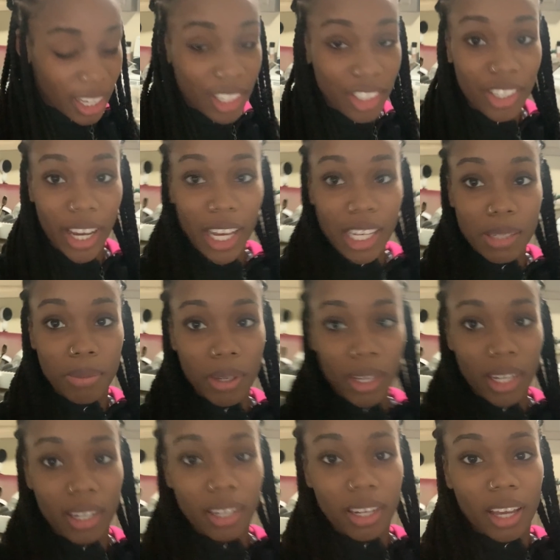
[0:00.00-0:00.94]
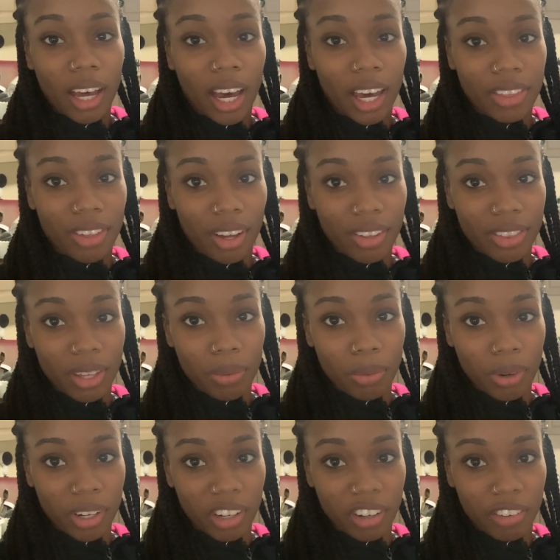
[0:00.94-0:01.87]
Jasmine, I thought they
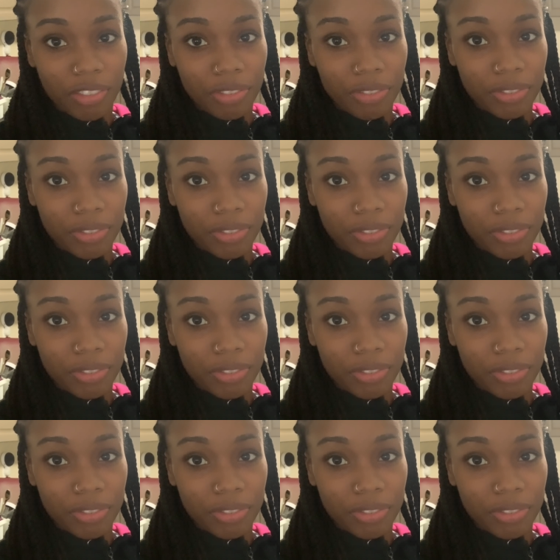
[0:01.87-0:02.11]
would have,